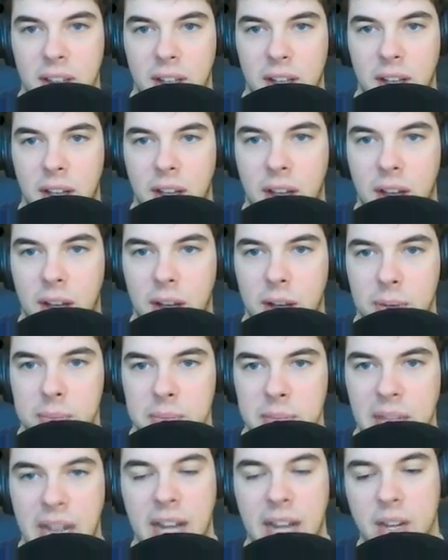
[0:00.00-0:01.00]

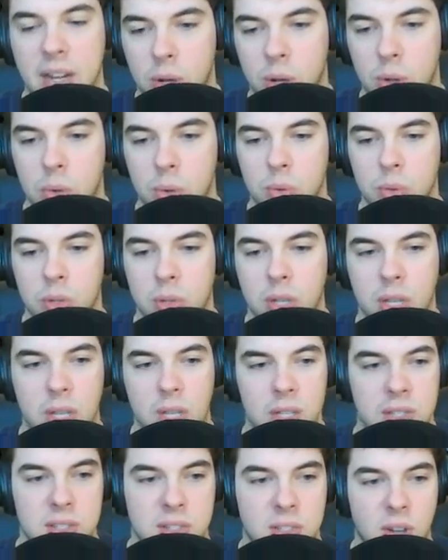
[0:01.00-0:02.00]
and I know
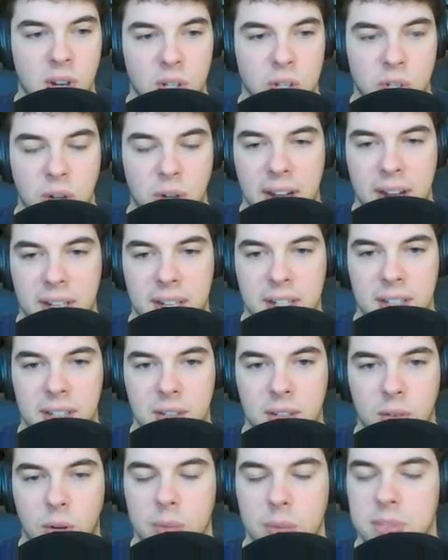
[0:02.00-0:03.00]
Star Trek,
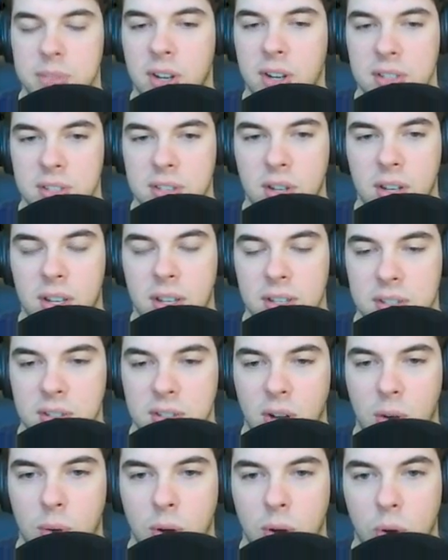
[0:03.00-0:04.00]
or I'm sorry,
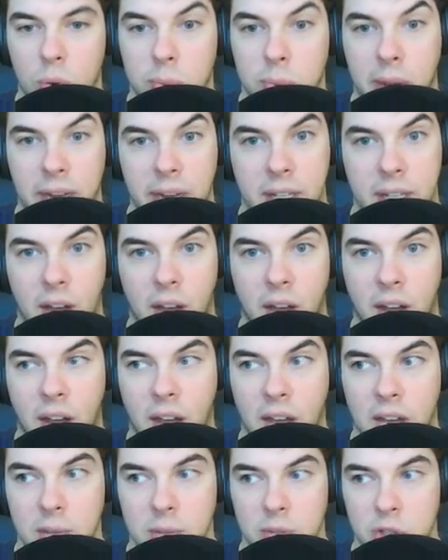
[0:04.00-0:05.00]
oh my god,
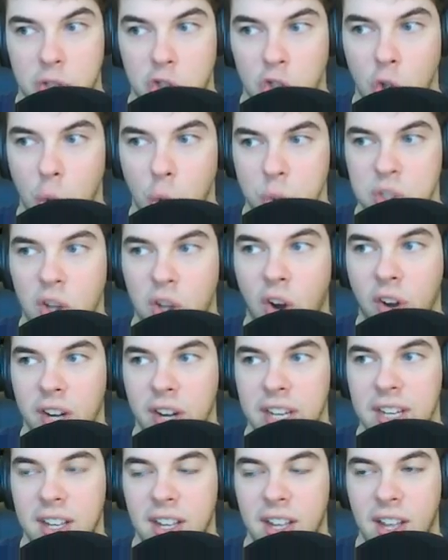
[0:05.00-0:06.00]
I am so
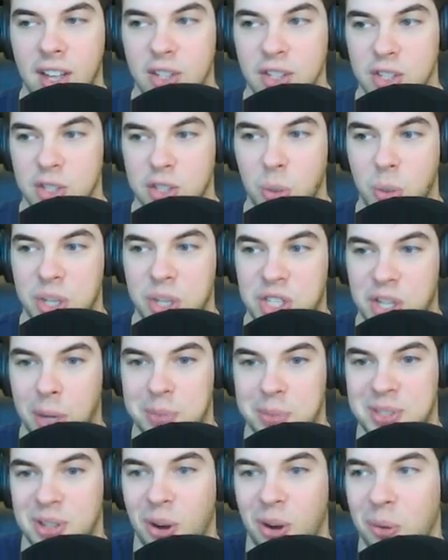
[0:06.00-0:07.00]
sorry. I just switched up
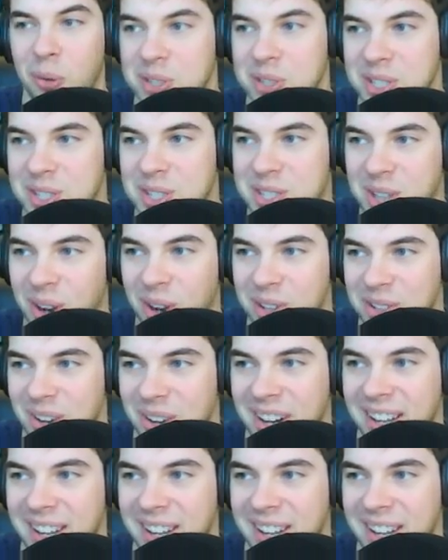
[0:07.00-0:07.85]
Star Wars and Star Trek.